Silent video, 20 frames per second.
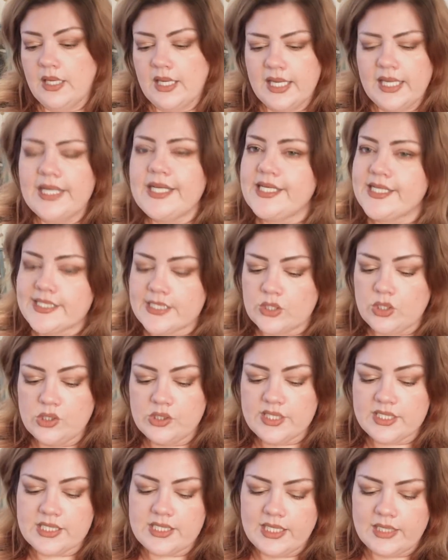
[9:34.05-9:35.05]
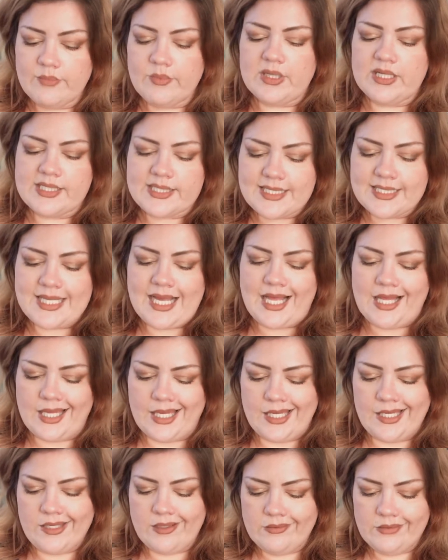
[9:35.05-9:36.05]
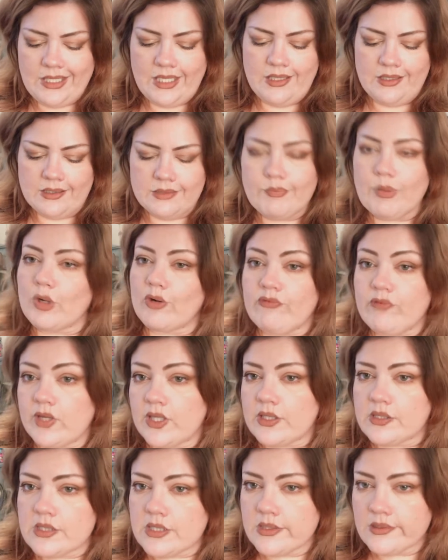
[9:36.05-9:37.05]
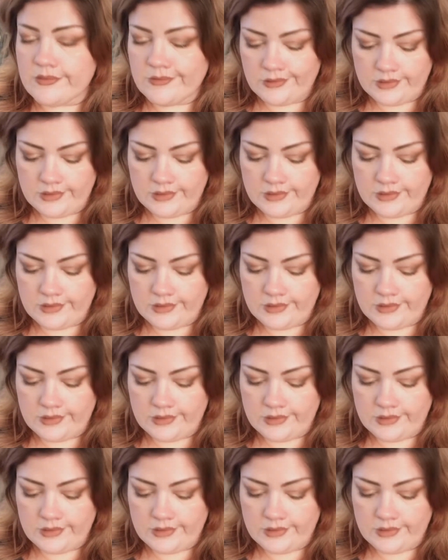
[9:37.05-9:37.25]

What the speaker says: It is good skin, but it's not like perfect.